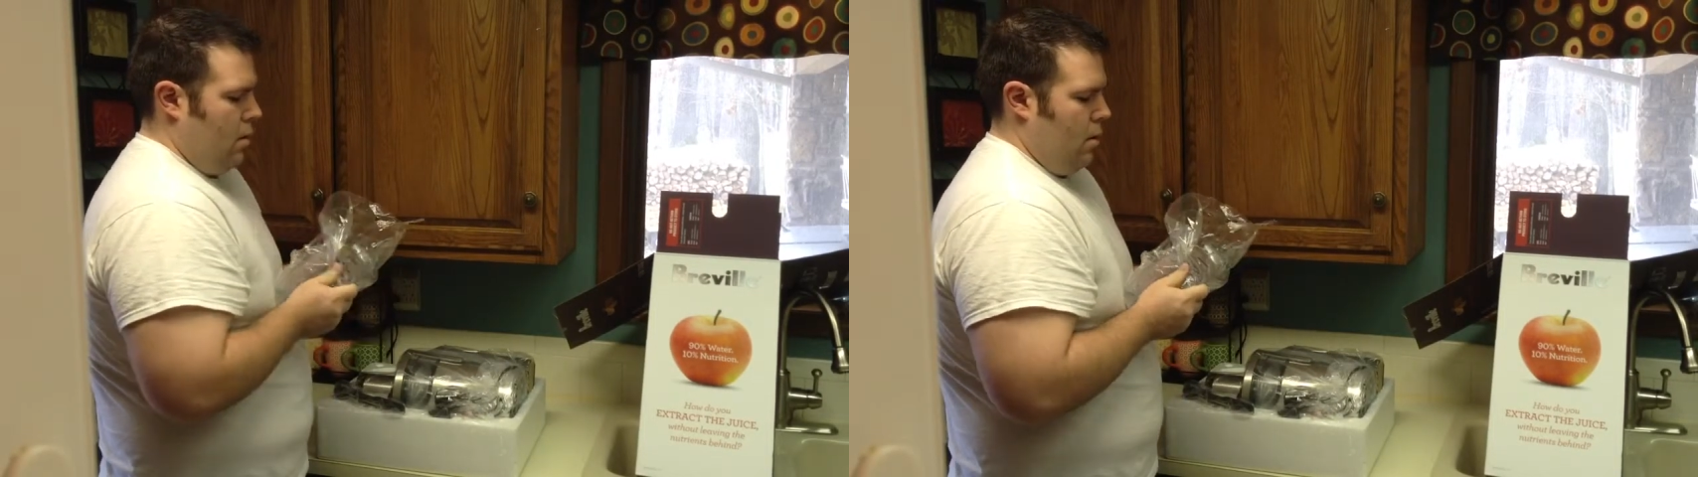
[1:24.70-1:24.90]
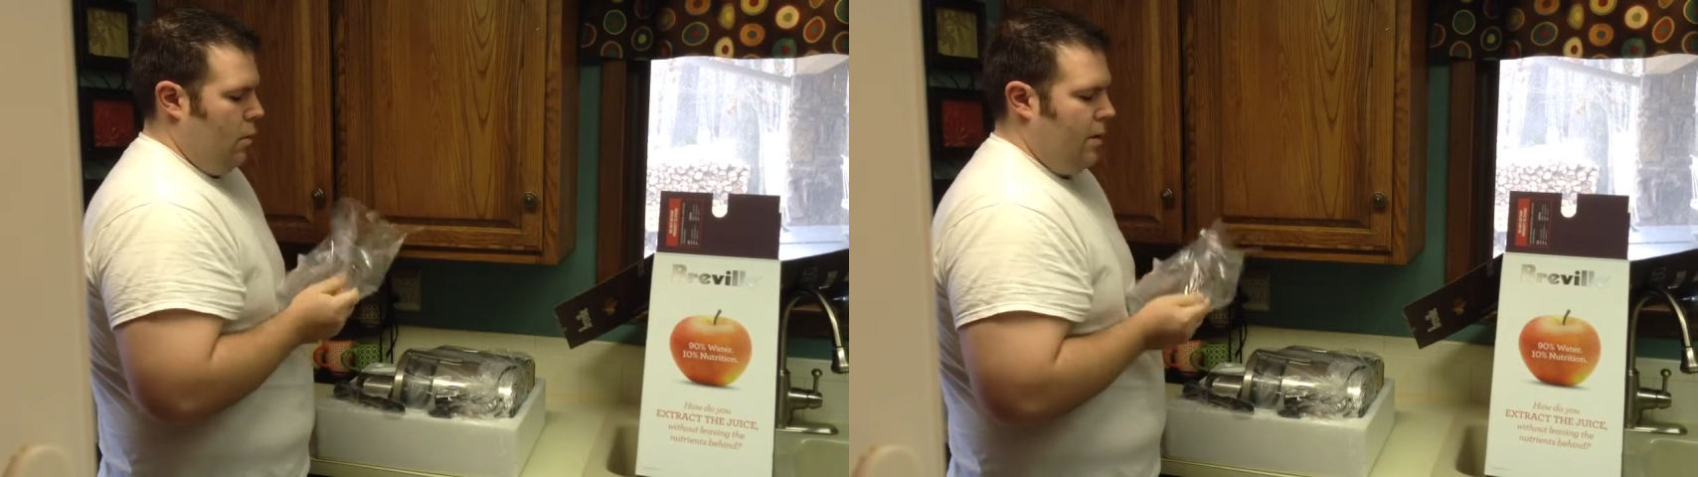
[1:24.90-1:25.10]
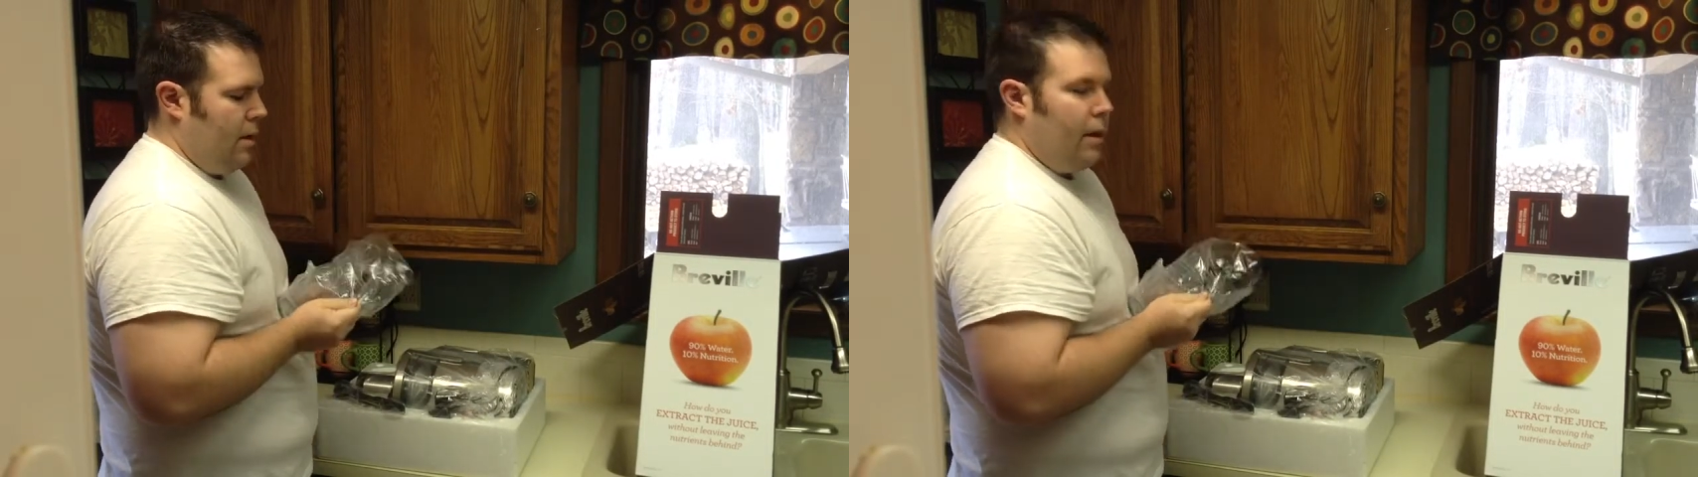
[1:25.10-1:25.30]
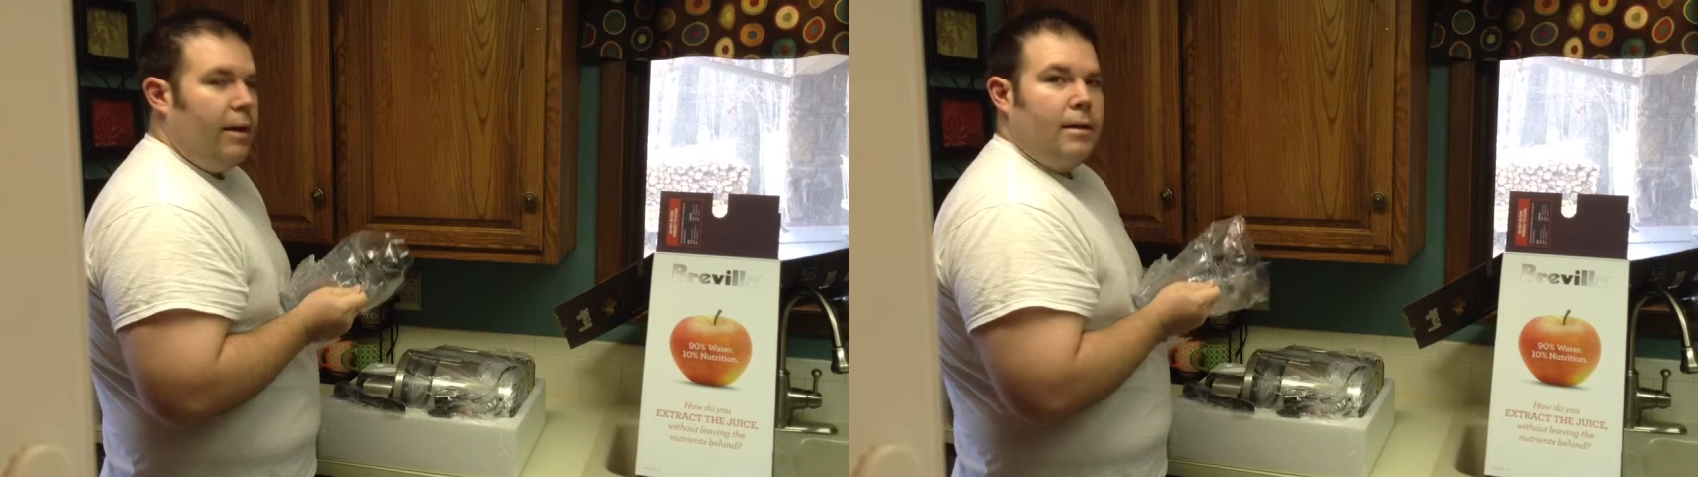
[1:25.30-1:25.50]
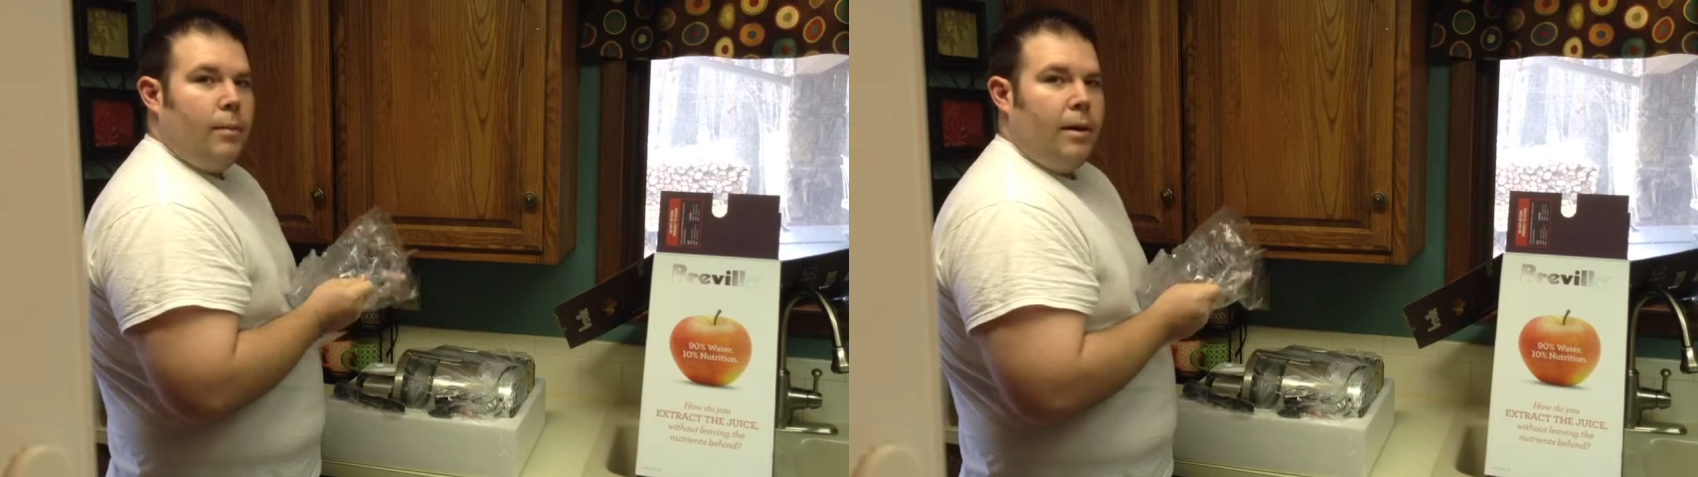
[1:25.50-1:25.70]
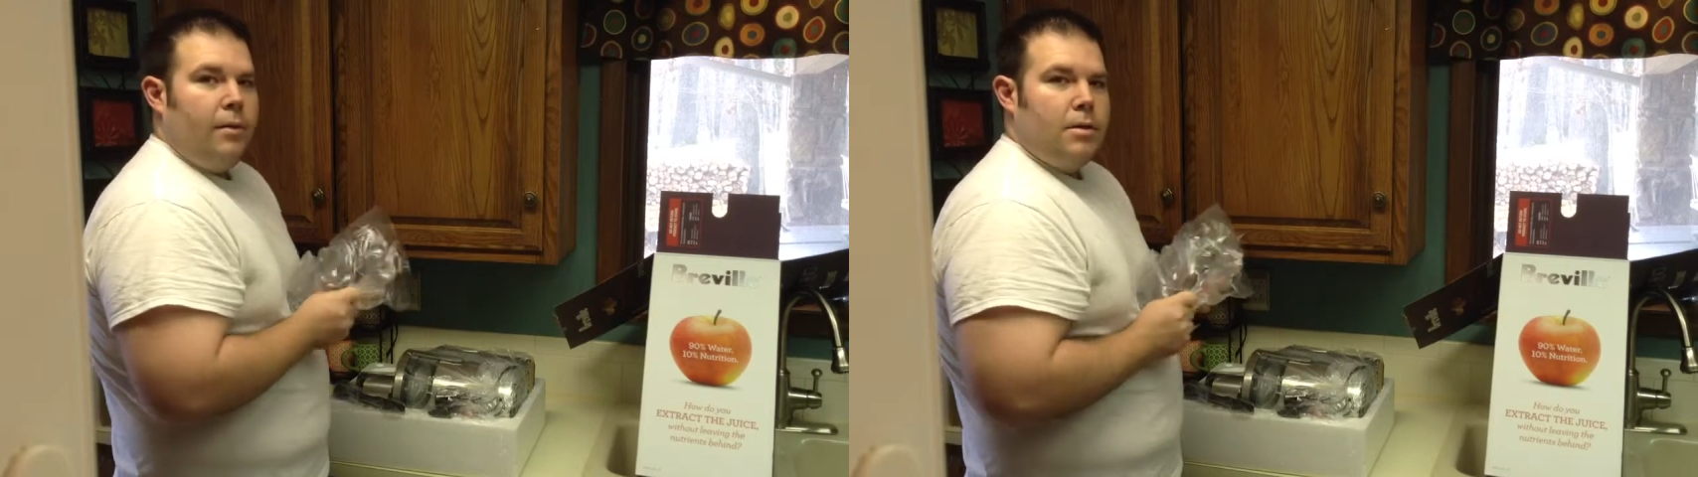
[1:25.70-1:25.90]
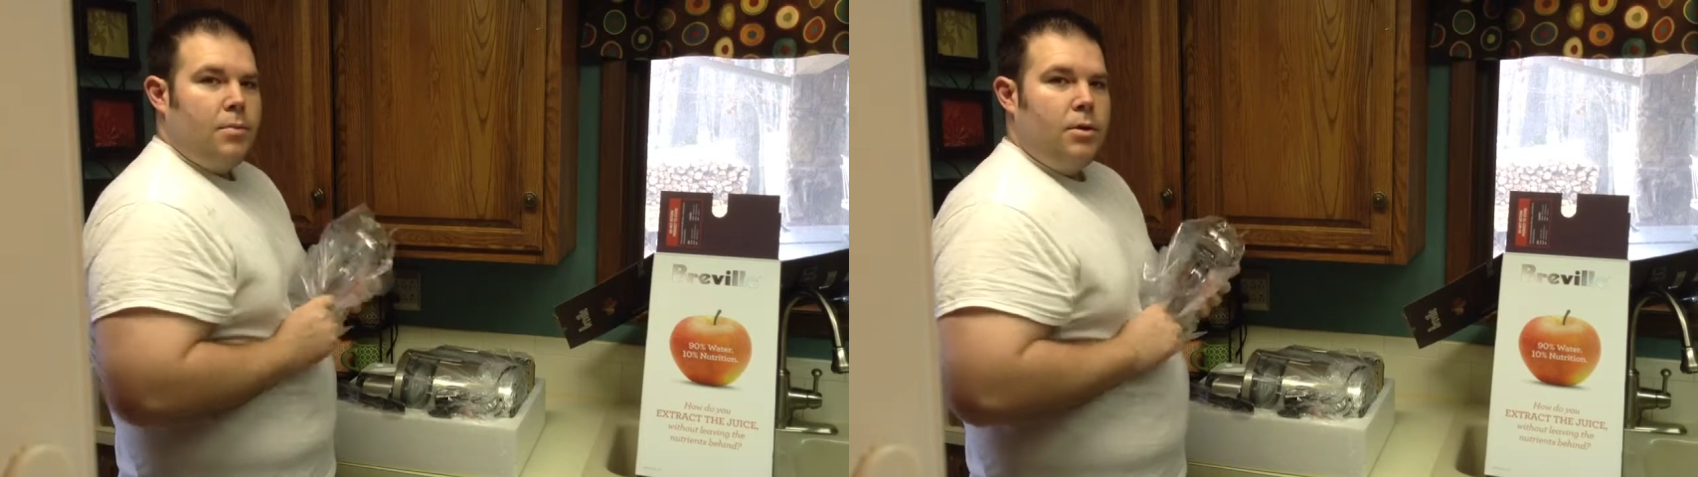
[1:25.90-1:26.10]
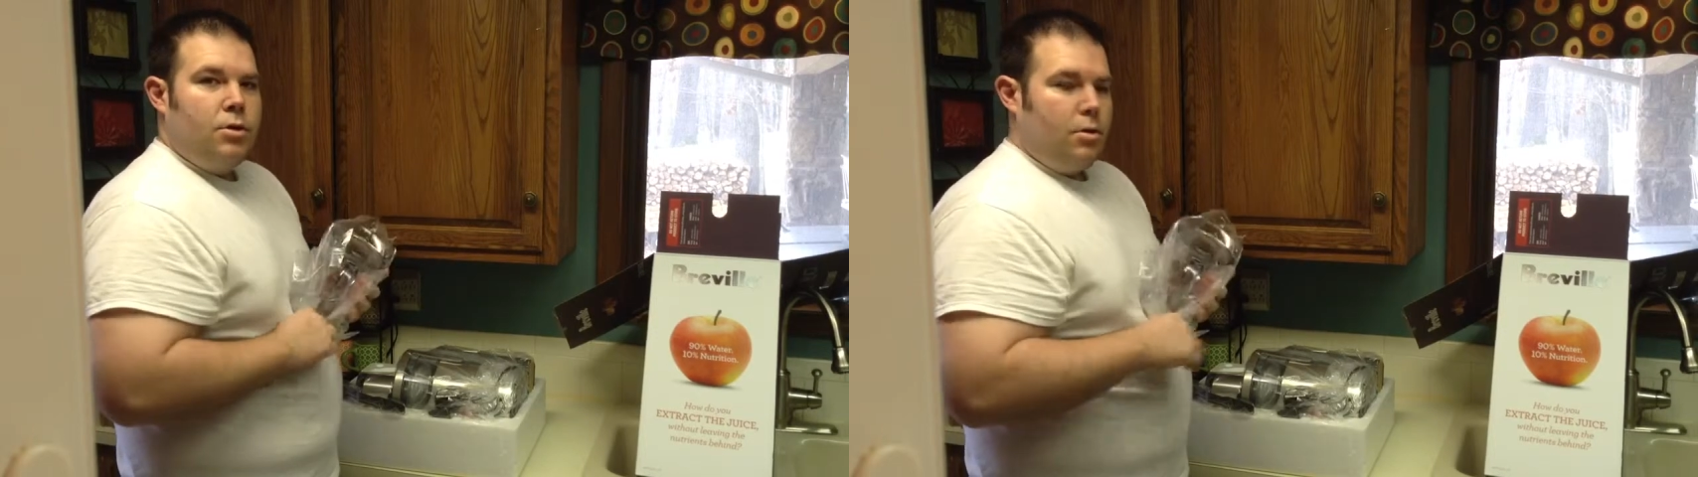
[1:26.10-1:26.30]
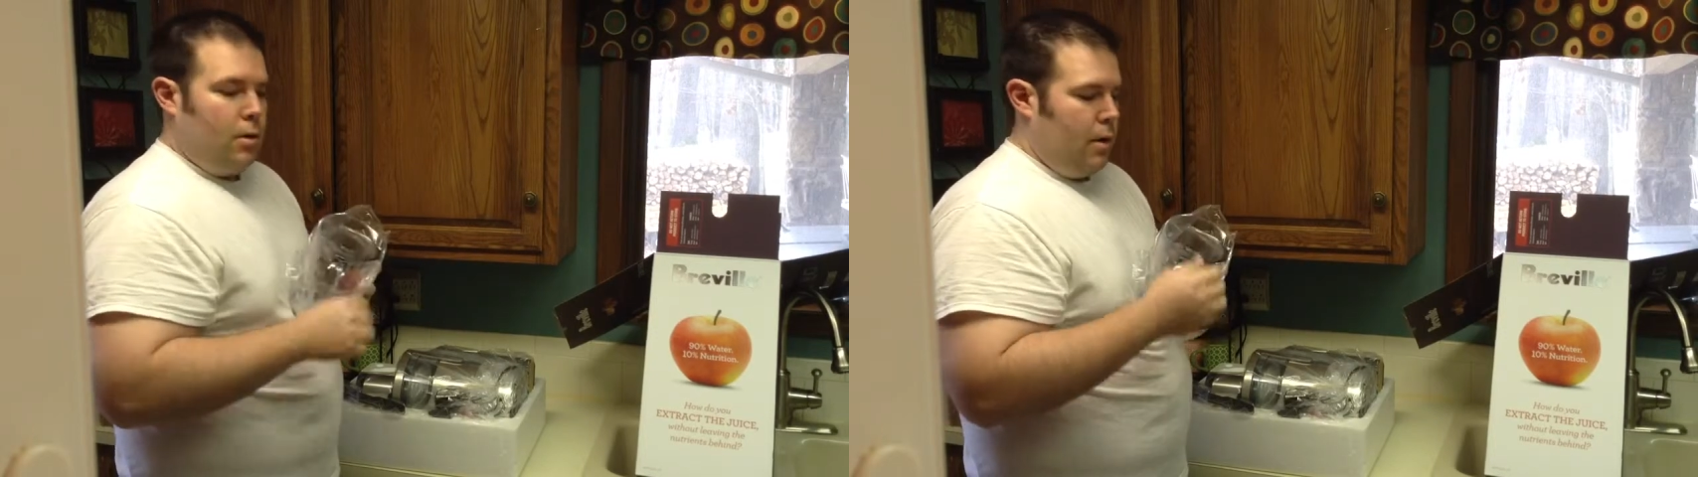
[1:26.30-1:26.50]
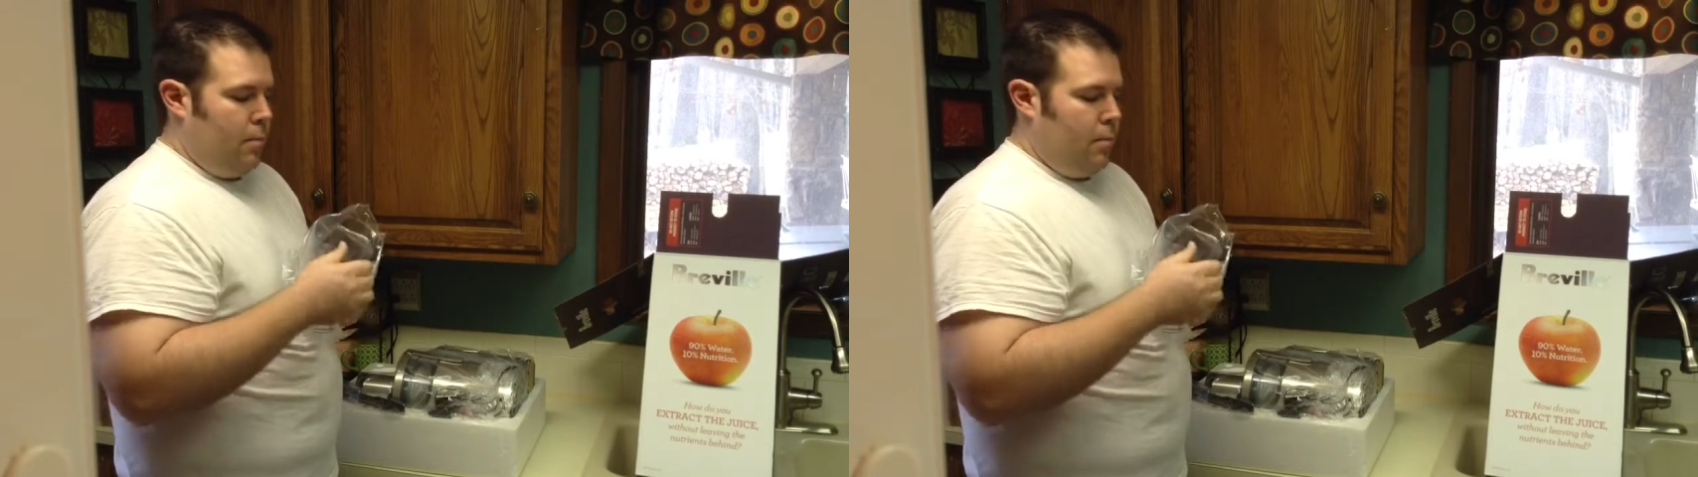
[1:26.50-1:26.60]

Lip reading: One thing I liked about this pitcher,